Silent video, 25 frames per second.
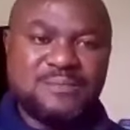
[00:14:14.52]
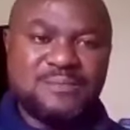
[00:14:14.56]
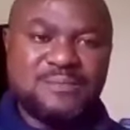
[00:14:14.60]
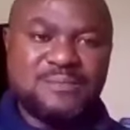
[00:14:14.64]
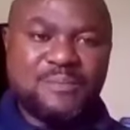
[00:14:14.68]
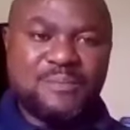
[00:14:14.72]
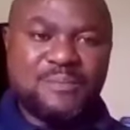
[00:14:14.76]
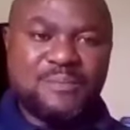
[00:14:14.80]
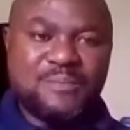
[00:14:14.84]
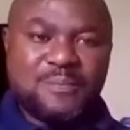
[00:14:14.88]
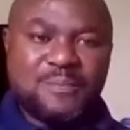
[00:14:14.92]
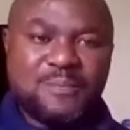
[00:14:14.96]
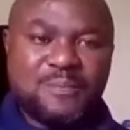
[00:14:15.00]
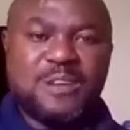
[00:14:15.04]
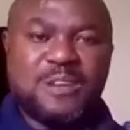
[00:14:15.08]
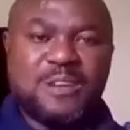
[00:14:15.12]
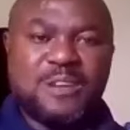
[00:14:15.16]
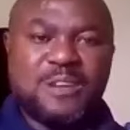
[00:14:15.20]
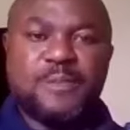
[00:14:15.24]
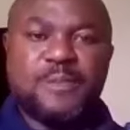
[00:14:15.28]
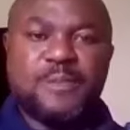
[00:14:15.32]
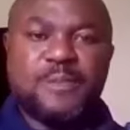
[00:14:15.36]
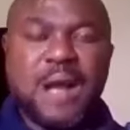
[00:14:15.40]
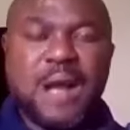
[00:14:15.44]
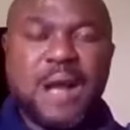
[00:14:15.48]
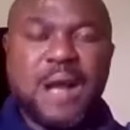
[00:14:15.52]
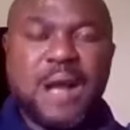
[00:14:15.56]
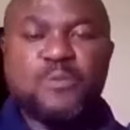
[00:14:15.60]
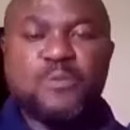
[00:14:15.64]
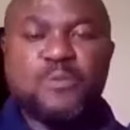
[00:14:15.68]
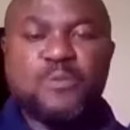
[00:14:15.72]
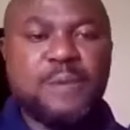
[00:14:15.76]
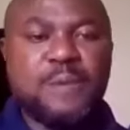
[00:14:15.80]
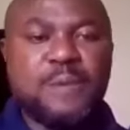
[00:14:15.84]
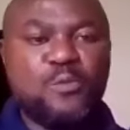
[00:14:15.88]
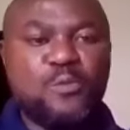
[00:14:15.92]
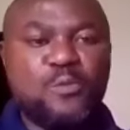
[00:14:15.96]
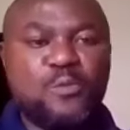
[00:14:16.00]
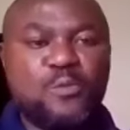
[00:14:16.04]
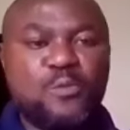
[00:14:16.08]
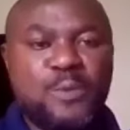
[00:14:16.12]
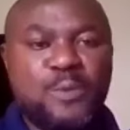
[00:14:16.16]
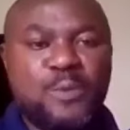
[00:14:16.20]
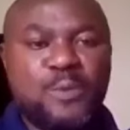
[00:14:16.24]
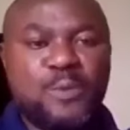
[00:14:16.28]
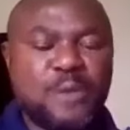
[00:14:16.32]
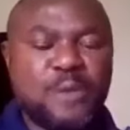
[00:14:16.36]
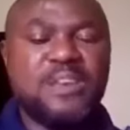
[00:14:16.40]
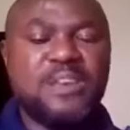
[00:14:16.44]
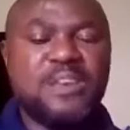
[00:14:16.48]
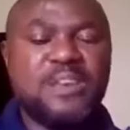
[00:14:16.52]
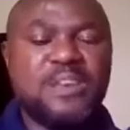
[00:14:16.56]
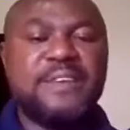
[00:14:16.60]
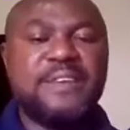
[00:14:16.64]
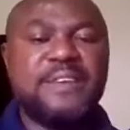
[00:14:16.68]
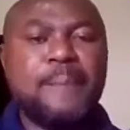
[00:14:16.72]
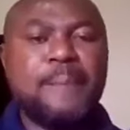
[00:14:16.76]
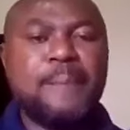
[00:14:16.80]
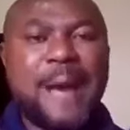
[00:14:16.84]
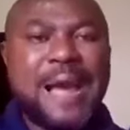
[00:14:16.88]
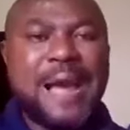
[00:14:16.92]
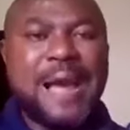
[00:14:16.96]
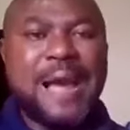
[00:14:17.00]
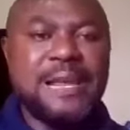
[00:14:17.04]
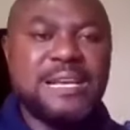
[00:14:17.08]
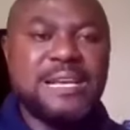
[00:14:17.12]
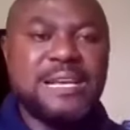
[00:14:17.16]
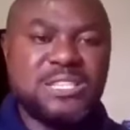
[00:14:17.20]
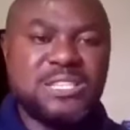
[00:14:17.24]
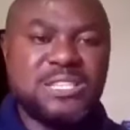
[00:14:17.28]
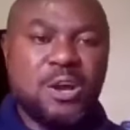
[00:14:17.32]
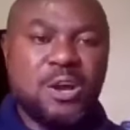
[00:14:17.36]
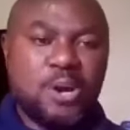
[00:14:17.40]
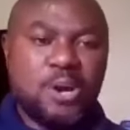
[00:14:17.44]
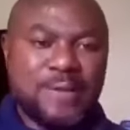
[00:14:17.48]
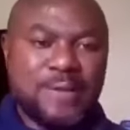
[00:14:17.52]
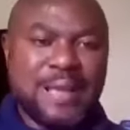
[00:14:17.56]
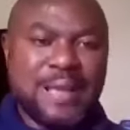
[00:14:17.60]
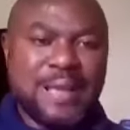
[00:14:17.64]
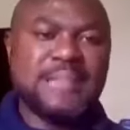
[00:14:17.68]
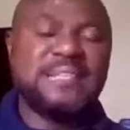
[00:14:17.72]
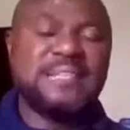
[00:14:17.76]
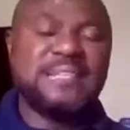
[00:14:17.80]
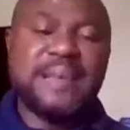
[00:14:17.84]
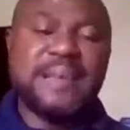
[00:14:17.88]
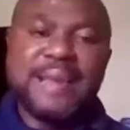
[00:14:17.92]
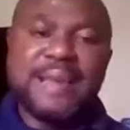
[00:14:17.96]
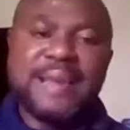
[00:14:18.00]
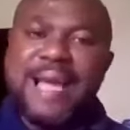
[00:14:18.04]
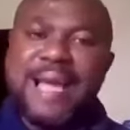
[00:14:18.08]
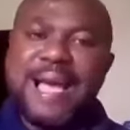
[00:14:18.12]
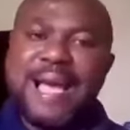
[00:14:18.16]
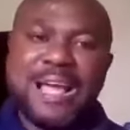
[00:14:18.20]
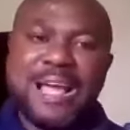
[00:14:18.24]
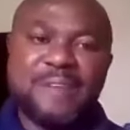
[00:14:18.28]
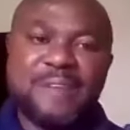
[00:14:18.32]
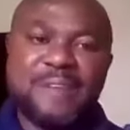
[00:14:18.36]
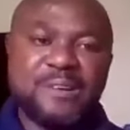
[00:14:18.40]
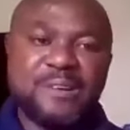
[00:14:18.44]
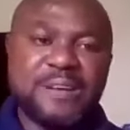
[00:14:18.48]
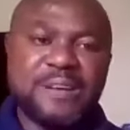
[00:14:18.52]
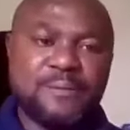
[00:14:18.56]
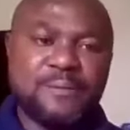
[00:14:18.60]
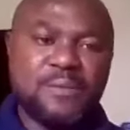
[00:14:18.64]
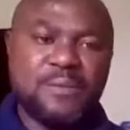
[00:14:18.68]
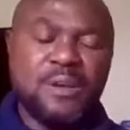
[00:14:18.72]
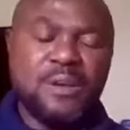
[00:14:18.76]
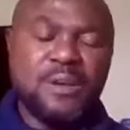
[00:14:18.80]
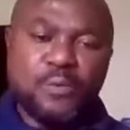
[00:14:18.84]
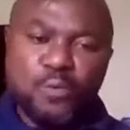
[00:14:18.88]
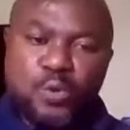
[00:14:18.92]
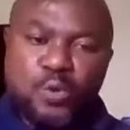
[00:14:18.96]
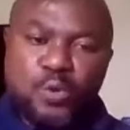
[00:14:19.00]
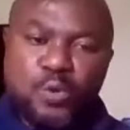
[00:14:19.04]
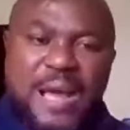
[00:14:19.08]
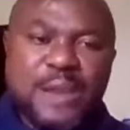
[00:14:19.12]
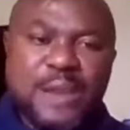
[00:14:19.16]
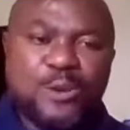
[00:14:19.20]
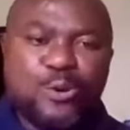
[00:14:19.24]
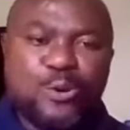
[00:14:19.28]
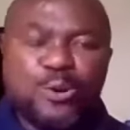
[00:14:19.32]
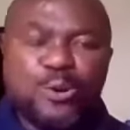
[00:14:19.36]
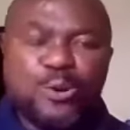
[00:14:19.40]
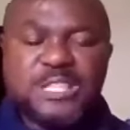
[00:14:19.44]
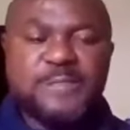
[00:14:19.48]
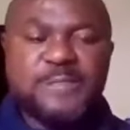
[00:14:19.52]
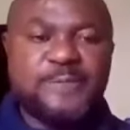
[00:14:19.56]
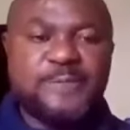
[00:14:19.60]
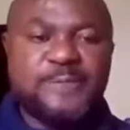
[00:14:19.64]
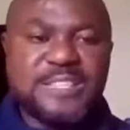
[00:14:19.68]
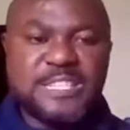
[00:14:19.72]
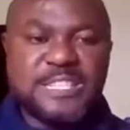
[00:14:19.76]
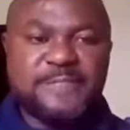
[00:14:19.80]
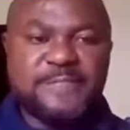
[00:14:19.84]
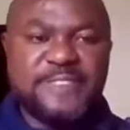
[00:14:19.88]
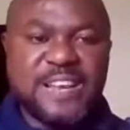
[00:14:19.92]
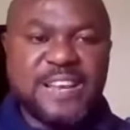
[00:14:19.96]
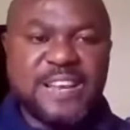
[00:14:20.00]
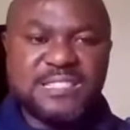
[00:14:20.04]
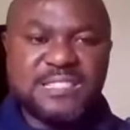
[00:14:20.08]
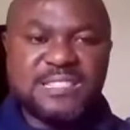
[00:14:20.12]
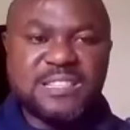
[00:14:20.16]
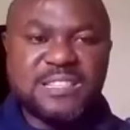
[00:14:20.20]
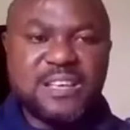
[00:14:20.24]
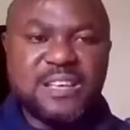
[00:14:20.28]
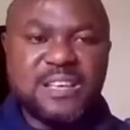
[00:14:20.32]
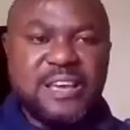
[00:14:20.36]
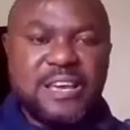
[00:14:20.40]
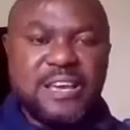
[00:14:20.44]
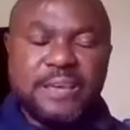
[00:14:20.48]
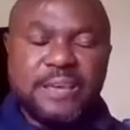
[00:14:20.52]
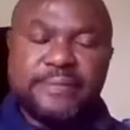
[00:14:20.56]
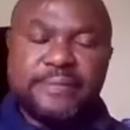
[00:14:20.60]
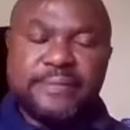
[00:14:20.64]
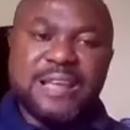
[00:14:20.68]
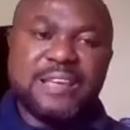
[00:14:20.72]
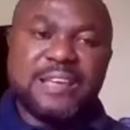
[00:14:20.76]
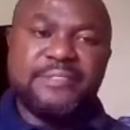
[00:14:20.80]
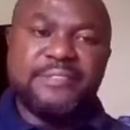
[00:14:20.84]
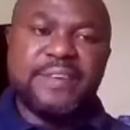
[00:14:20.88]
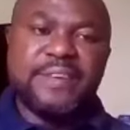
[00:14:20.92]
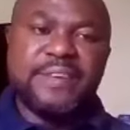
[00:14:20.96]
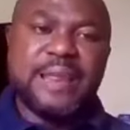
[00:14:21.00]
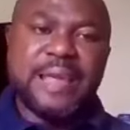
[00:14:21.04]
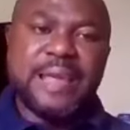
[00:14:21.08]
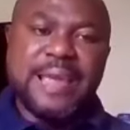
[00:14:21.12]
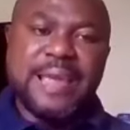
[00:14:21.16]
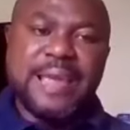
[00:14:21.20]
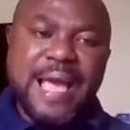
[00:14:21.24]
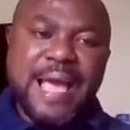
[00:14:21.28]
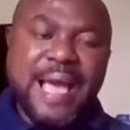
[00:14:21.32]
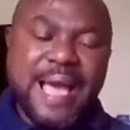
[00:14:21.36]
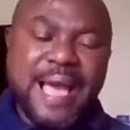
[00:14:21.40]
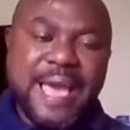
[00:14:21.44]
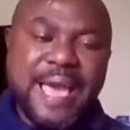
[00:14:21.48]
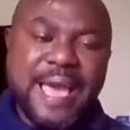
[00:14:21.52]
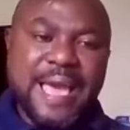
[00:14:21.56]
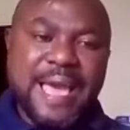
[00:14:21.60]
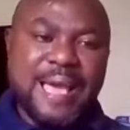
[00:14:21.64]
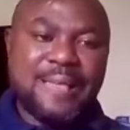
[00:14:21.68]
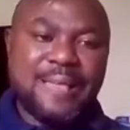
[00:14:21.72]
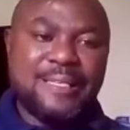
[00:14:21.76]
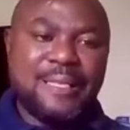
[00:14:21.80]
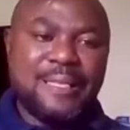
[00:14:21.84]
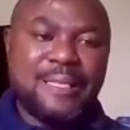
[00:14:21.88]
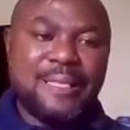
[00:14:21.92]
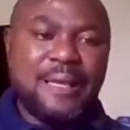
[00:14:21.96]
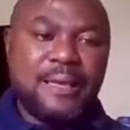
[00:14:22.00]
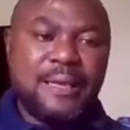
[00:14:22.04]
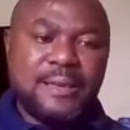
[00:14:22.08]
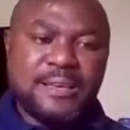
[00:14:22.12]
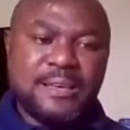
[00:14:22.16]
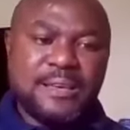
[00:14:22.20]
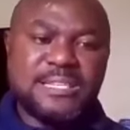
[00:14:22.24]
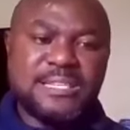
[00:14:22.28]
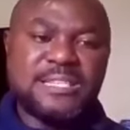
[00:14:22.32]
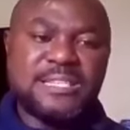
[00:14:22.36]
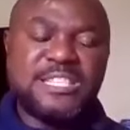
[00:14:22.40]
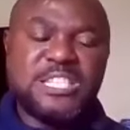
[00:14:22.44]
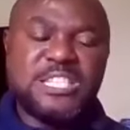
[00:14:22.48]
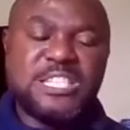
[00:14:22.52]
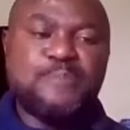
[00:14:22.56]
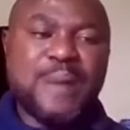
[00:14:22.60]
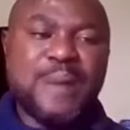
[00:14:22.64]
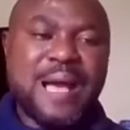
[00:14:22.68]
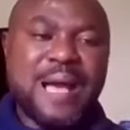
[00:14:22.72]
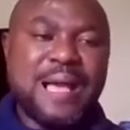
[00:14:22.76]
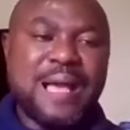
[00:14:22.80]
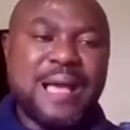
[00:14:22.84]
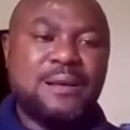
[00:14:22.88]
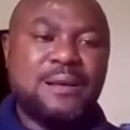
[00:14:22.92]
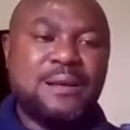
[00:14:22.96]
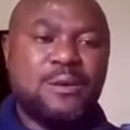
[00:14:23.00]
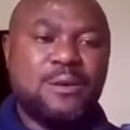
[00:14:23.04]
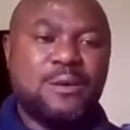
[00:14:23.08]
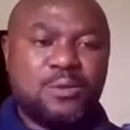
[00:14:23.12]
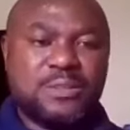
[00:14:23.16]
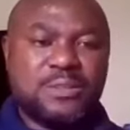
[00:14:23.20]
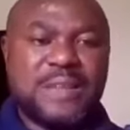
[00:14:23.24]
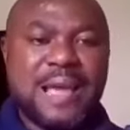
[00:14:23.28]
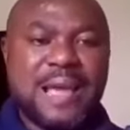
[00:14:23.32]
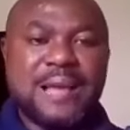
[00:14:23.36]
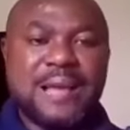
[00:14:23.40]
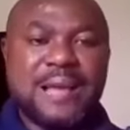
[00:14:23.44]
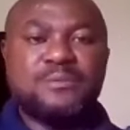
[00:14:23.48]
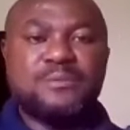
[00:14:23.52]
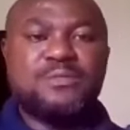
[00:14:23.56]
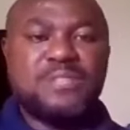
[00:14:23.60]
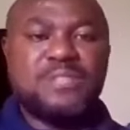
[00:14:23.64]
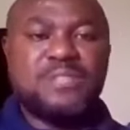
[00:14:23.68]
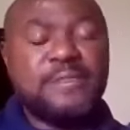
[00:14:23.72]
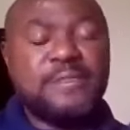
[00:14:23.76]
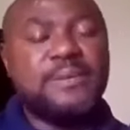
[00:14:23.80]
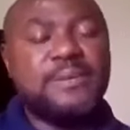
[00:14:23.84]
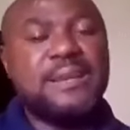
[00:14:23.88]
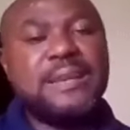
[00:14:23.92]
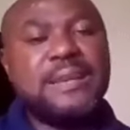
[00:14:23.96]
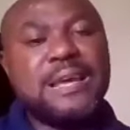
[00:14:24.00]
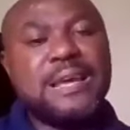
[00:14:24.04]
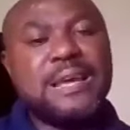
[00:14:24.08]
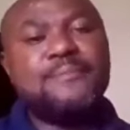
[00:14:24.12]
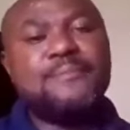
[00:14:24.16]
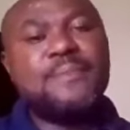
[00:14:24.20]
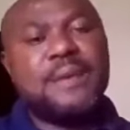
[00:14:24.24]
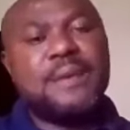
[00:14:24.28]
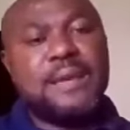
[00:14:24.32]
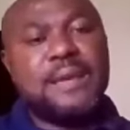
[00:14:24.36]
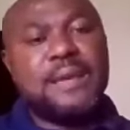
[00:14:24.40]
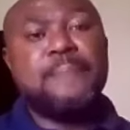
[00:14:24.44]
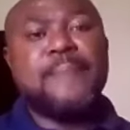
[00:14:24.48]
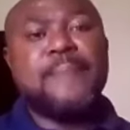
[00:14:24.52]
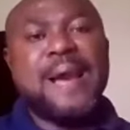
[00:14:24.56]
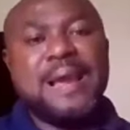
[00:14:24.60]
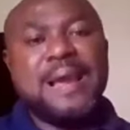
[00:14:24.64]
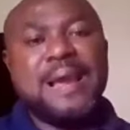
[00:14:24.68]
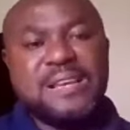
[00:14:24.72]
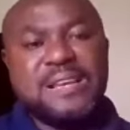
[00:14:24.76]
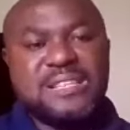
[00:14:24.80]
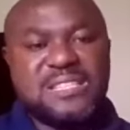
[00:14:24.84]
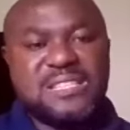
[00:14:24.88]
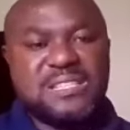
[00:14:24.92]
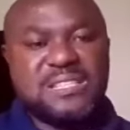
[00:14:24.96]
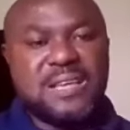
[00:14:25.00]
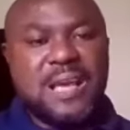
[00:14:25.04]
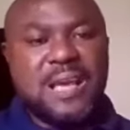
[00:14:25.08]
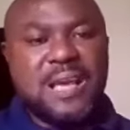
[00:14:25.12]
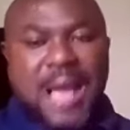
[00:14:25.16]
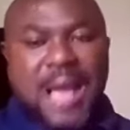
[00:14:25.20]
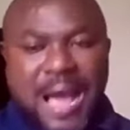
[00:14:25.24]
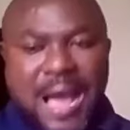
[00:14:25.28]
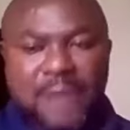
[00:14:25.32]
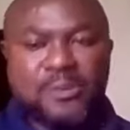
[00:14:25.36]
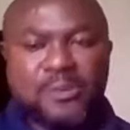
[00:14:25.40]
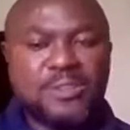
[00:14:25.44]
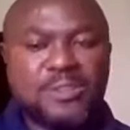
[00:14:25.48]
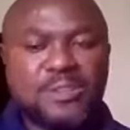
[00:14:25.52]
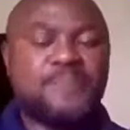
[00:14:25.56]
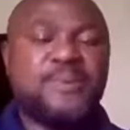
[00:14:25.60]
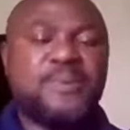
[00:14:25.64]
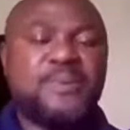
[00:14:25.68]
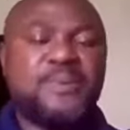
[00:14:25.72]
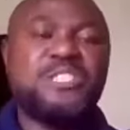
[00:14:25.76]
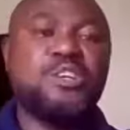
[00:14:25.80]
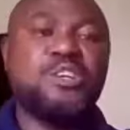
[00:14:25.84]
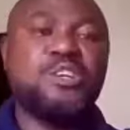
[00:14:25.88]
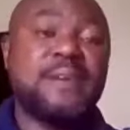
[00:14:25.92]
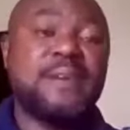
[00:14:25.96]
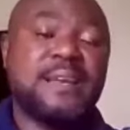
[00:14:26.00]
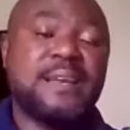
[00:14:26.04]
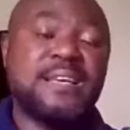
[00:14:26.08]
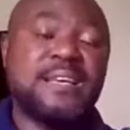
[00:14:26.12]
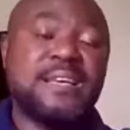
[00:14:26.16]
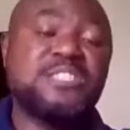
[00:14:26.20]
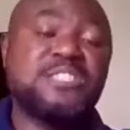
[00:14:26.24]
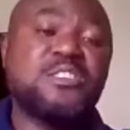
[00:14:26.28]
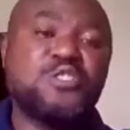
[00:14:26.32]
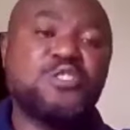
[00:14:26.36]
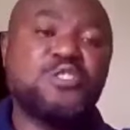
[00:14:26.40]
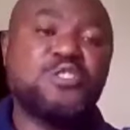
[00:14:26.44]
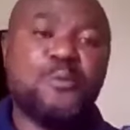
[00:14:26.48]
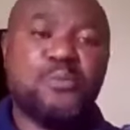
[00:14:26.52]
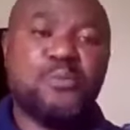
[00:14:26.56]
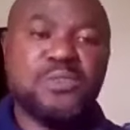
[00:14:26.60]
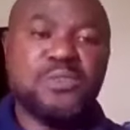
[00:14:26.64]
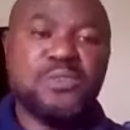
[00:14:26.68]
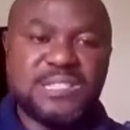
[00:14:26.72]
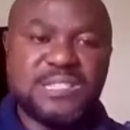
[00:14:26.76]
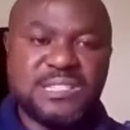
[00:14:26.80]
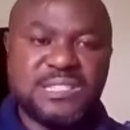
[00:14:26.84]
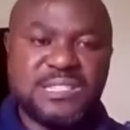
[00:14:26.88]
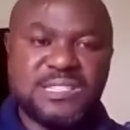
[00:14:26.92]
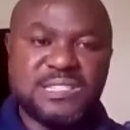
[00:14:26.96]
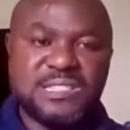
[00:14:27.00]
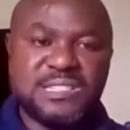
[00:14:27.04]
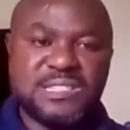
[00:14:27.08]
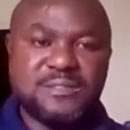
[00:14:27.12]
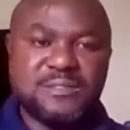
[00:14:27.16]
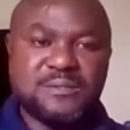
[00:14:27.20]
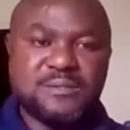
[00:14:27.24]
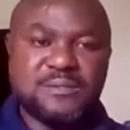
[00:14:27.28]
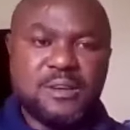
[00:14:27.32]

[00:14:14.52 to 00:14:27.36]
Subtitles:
I talk about how would they, are you giving them mileage, or you are getting a car hire for them? We look at the cost effectiveness. If you are giving them a car hire, is it cheaper than giving them a mileage? And does the policy organization support this thing?